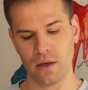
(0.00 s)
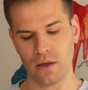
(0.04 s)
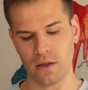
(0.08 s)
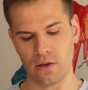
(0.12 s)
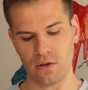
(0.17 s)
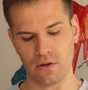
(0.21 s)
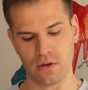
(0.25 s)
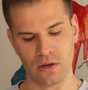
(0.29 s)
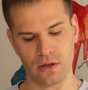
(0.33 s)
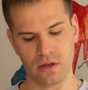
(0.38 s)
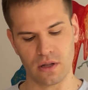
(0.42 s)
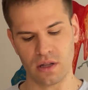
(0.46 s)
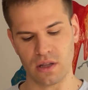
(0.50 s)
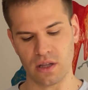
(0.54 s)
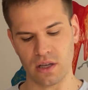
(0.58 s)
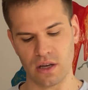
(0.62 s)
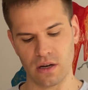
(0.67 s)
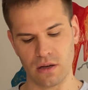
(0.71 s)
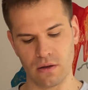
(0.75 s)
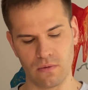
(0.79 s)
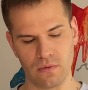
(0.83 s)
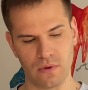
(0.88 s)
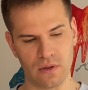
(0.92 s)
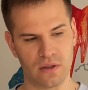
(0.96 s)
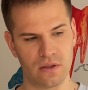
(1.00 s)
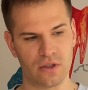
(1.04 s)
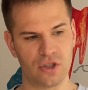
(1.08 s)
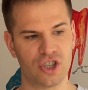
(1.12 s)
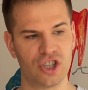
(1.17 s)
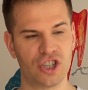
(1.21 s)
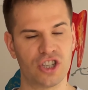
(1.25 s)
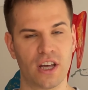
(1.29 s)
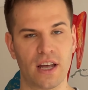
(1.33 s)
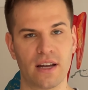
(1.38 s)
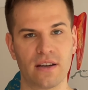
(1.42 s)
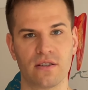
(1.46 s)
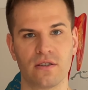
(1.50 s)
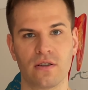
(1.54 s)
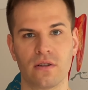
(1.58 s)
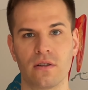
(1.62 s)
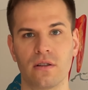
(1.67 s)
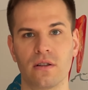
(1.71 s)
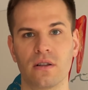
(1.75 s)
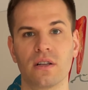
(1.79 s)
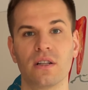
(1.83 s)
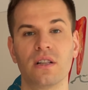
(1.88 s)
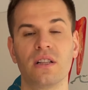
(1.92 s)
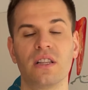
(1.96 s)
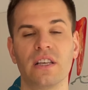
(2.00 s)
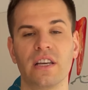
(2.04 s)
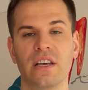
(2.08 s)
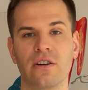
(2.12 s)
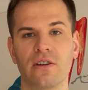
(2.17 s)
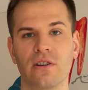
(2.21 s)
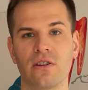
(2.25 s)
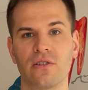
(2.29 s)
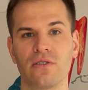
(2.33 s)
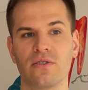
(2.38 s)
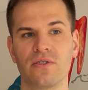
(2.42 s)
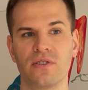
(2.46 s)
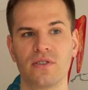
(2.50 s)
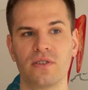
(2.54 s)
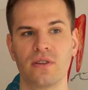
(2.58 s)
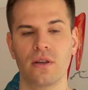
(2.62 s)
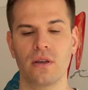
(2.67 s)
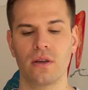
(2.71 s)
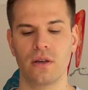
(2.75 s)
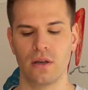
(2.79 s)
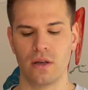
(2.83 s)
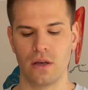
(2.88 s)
you could clean it with gentle cleaners,